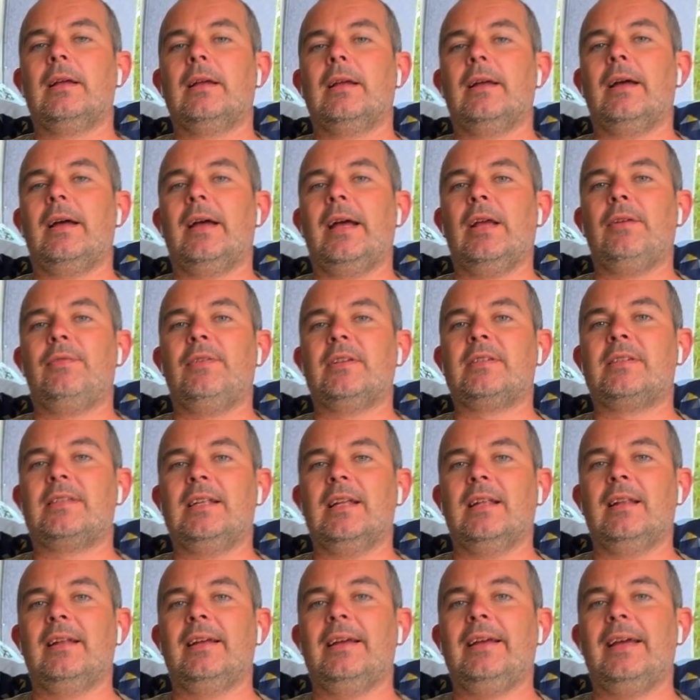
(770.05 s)
If you're
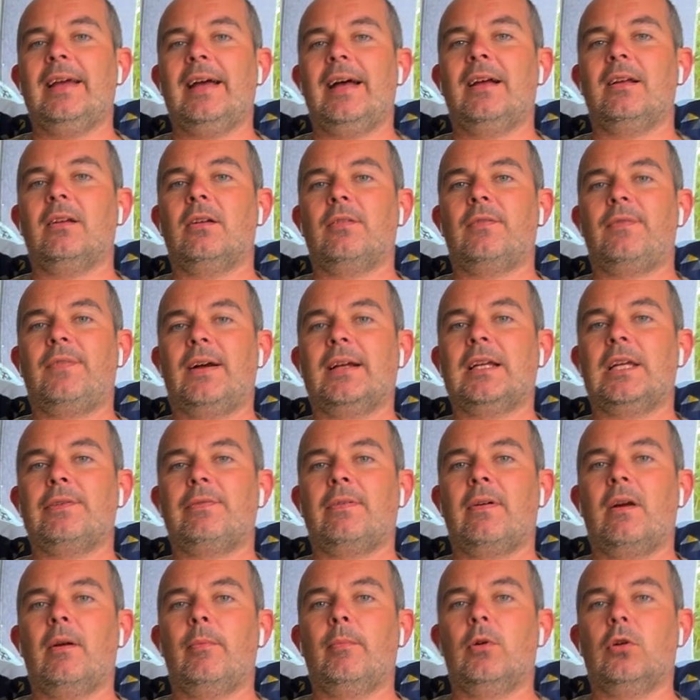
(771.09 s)
still here, thank you
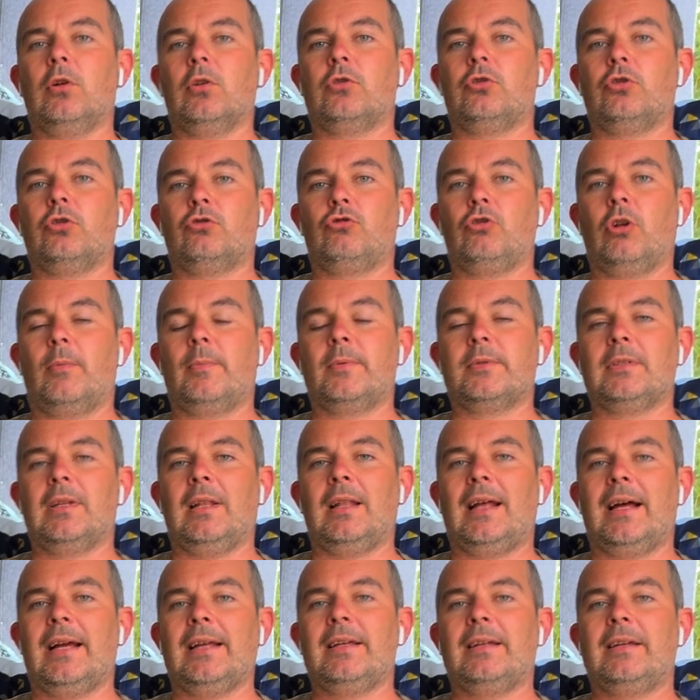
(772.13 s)
very much. Just drop us a
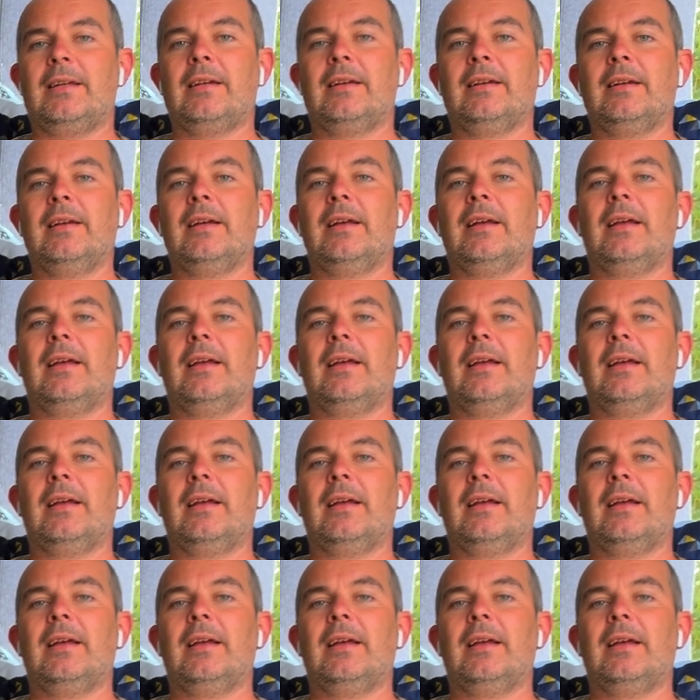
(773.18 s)
like.